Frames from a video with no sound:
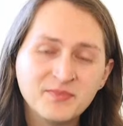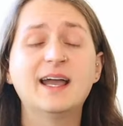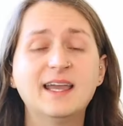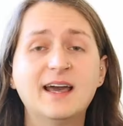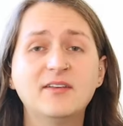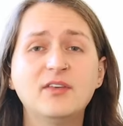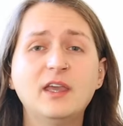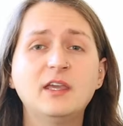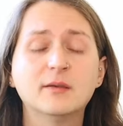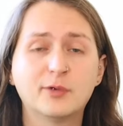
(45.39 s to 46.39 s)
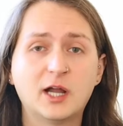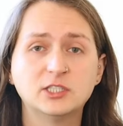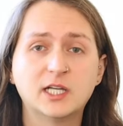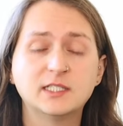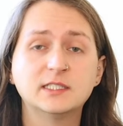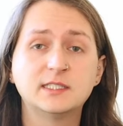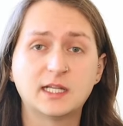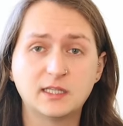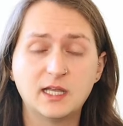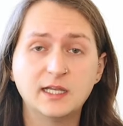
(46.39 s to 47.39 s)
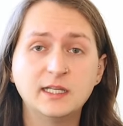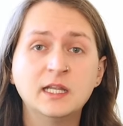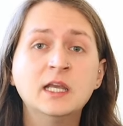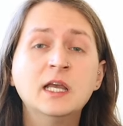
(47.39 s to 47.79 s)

I have a project deadline